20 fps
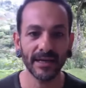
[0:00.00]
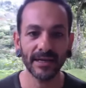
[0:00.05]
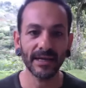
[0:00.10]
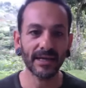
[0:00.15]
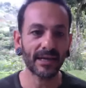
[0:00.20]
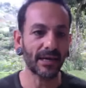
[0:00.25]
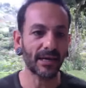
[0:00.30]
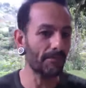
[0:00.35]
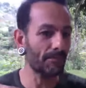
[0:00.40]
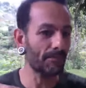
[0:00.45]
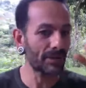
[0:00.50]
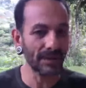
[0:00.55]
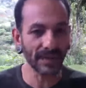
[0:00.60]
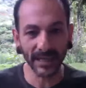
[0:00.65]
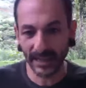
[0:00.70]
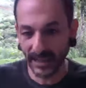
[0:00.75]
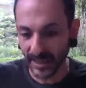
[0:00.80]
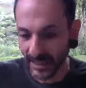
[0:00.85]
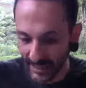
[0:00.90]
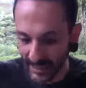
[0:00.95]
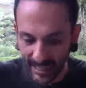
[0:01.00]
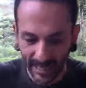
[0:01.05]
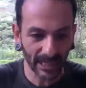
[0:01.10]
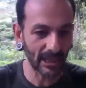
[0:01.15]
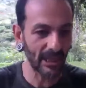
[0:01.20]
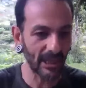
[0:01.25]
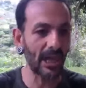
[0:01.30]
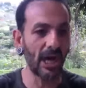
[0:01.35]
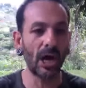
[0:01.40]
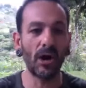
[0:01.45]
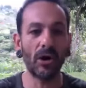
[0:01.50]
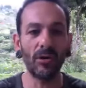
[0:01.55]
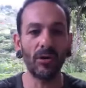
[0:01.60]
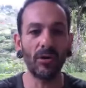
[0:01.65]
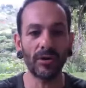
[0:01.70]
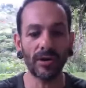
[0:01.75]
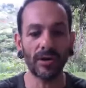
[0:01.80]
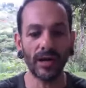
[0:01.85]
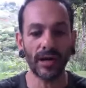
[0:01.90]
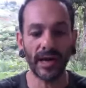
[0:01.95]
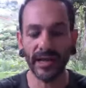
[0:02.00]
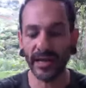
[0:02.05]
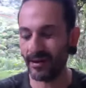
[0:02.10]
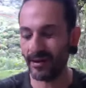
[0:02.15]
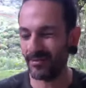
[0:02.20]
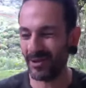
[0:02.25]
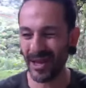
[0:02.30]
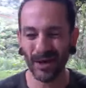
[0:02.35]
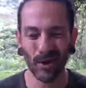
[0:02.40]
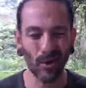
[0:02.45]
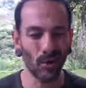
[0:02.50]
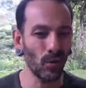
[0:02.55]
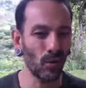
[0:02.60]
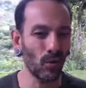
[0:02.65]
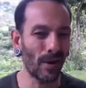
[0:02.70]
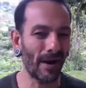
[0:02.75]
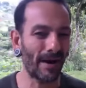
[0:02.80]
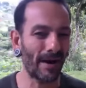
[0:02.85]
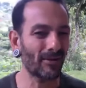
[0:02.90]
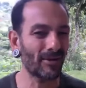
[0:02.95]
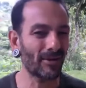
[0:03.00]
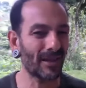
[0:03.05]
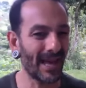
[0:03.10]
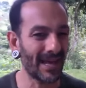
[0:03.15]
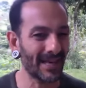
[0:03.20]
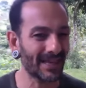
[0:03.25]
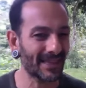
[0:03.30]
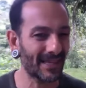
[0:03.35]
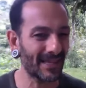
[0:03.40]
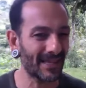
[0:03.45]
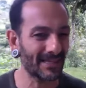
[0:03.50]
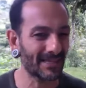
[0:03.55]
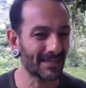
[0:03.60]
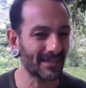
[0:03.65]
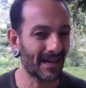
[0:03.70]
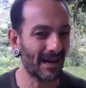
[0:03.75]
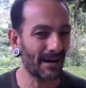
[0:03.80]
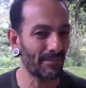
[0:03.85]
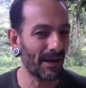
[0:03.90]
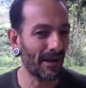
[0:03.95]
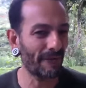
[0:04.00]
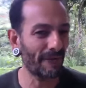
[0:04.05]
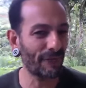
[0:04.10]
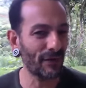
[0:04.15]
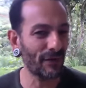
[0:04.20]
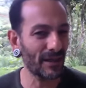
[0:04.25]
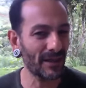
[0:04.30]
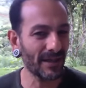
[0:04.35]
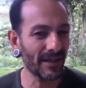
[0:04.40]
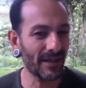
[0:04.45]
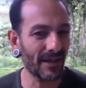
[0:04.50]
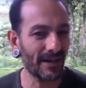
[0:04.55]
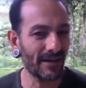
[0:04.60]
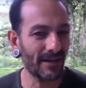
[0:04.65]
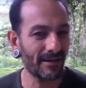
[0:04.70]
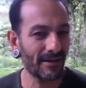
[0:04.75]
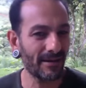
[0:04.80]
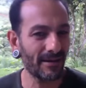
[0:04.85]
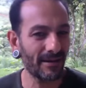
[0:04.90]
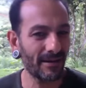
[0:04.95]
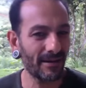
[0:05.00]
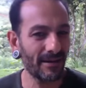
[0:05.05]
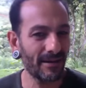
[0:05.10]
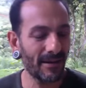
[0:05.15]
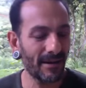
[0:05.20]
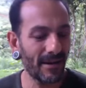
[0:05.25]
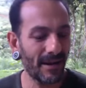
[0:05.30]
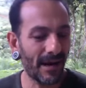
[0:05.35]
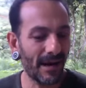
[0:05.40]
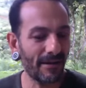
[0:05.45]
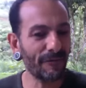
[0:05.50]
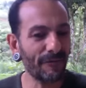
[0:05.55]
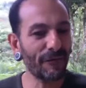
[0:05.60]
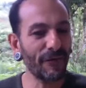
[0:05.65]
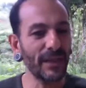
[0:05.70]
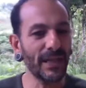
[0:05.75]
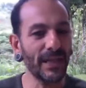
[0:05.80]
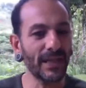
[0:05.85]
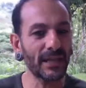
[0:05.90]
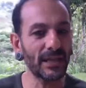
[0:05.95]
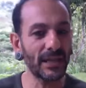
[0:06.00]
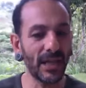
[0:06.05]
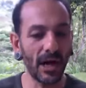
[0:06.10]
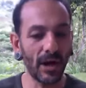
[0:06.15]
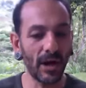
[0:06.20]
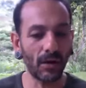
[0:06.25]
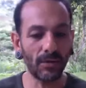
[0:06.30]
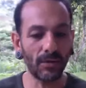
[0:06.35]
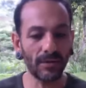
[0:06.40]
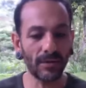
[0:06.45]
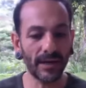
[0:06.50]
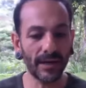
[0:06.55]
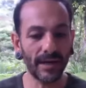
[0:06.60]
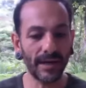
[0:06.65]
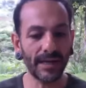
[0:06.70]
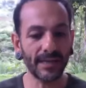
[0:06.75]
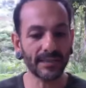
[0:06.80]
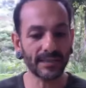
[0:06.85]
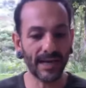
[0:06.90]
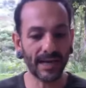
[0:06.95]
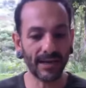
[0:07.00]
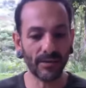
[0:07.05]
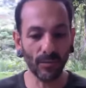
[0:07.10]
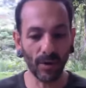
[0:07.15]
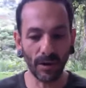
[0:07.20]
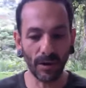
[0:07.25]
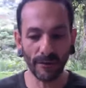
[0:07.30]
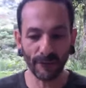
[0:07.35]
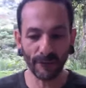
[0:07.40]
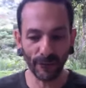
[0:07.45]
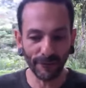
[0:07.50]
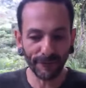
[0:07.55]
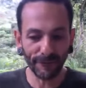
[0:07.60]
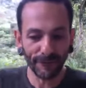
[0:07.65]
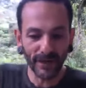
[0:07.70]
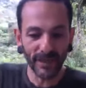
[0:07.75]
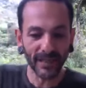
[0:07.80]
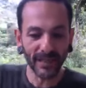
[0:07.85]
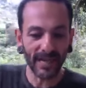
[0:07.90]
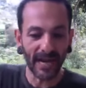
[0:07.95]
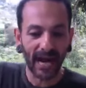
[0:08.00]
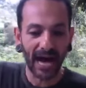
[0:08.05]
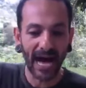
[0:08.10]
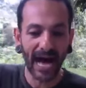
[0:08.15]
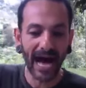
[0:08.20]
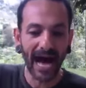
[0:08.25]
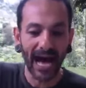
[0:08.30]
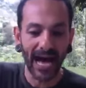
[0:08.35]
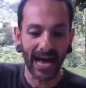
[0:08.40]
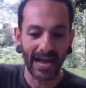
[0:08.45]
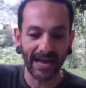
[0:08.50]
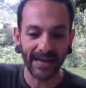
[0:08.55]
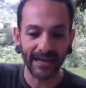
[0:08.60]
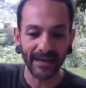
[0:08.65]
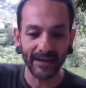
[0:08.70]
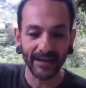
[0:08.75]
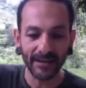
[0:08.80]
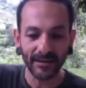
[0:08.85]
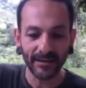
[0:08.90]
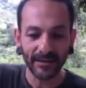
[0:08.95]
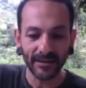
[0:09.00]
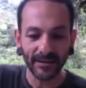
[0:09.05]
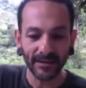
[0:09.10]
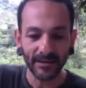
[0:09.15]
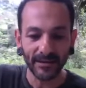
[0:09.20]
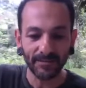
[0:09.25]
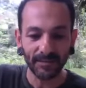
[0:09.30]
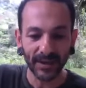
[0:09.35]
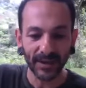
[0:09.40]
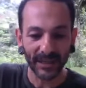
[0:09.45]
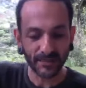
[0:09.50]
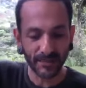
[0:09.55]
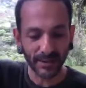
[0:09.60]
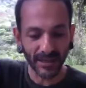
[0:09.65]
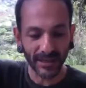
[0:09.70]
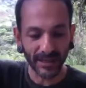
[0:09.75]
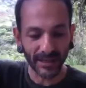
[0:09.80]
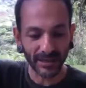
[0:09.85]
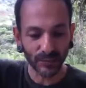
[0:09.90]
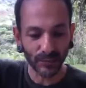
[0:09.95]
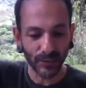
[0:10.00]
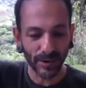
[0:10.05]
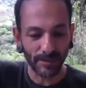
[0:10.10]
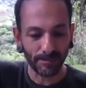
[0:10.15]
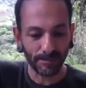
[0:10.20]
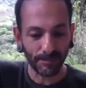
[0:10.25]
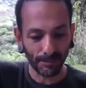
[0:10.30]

completely like low. And I'm like, ooh, I don't like this. I'm not feeling it. I'm feeling low. And it's like, well, if we're feeling high, it's because we